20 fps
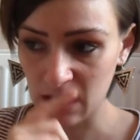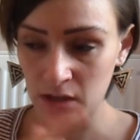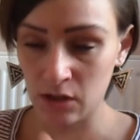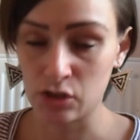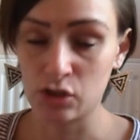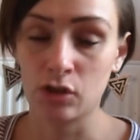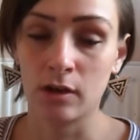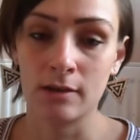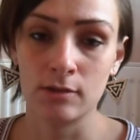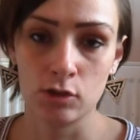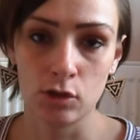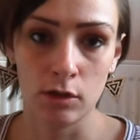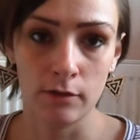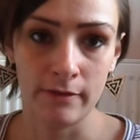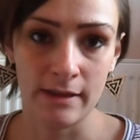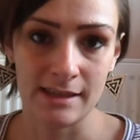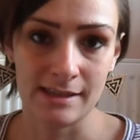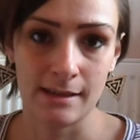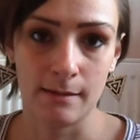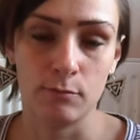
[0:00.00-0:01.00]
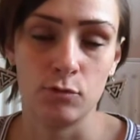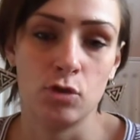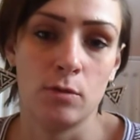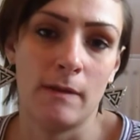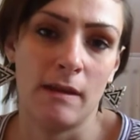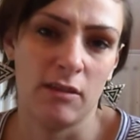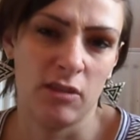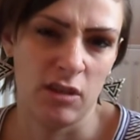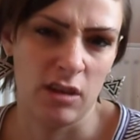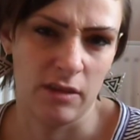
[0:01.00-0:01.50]
your size 2 fits up to
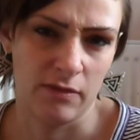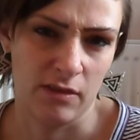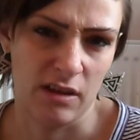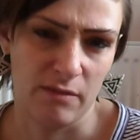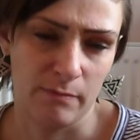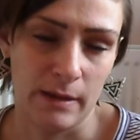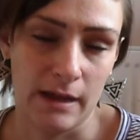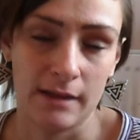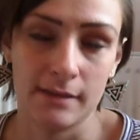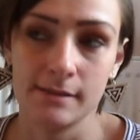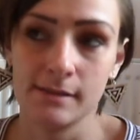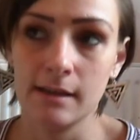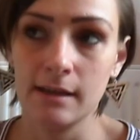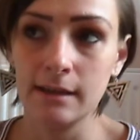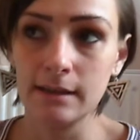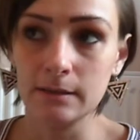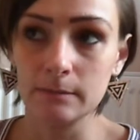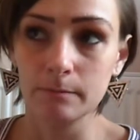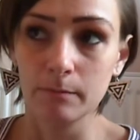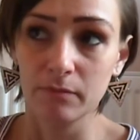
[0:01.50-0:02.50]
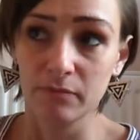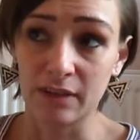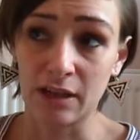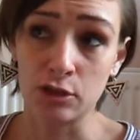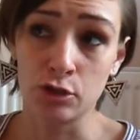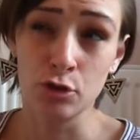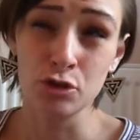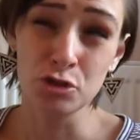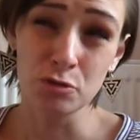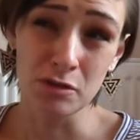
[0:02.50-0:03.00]
about £35.
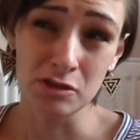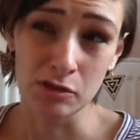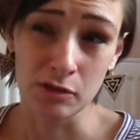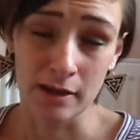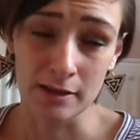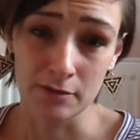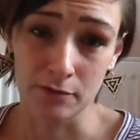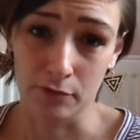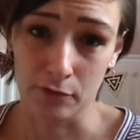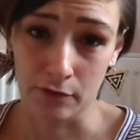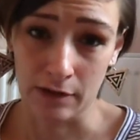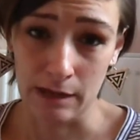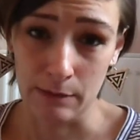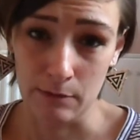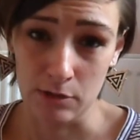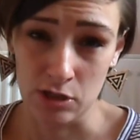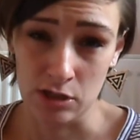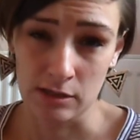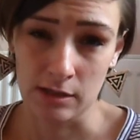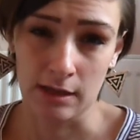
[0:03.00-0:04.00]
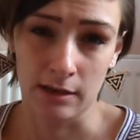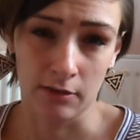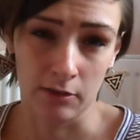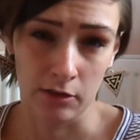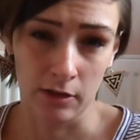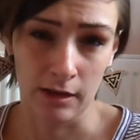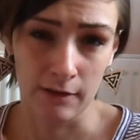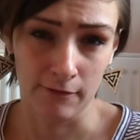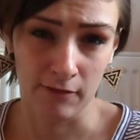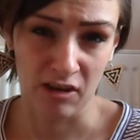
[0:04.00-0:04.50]
They do a size 3, which is like a
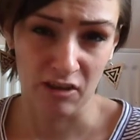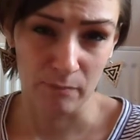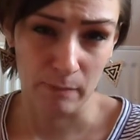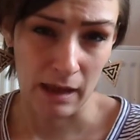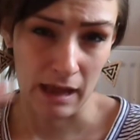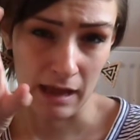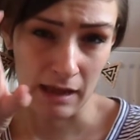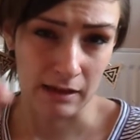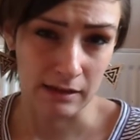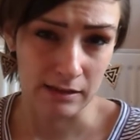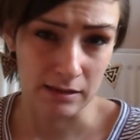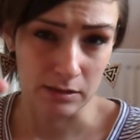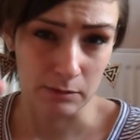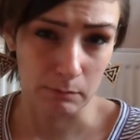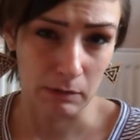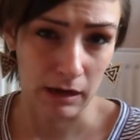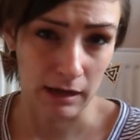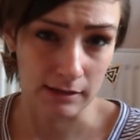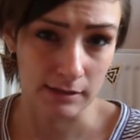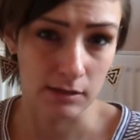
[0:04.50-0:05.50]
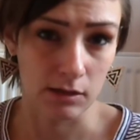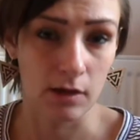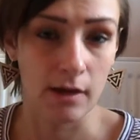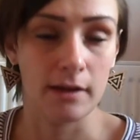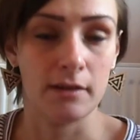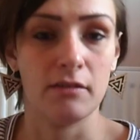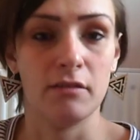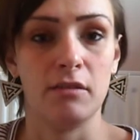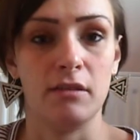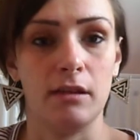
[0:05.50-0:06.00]
£35 plus
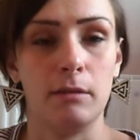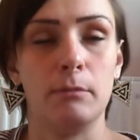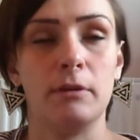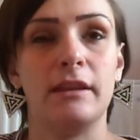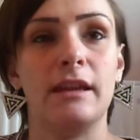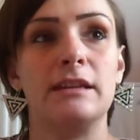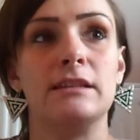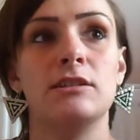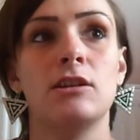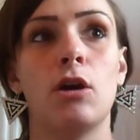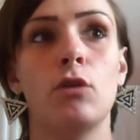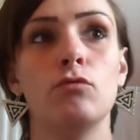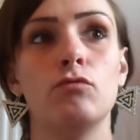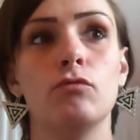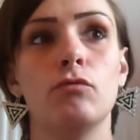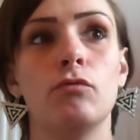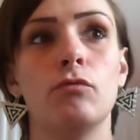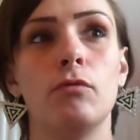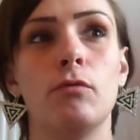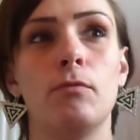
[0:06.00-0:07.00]
kind of thing, but they don't